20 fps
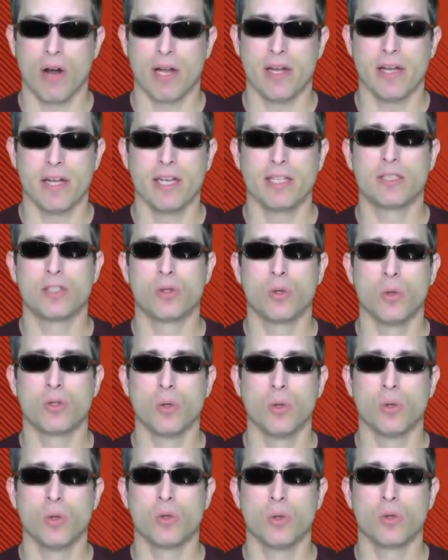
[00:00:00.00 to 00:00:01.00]
right, it's
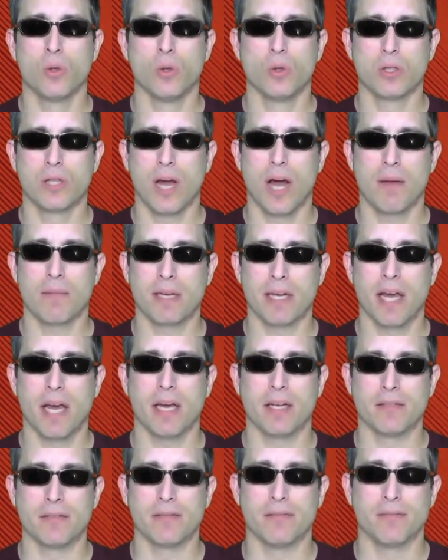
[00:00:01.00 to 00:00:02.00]
Tool Time
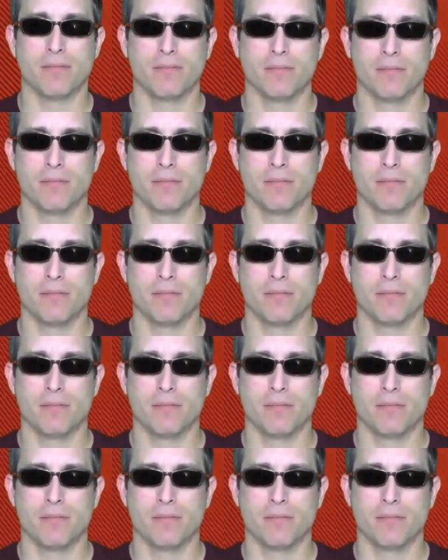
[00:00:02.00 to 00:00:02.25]
again.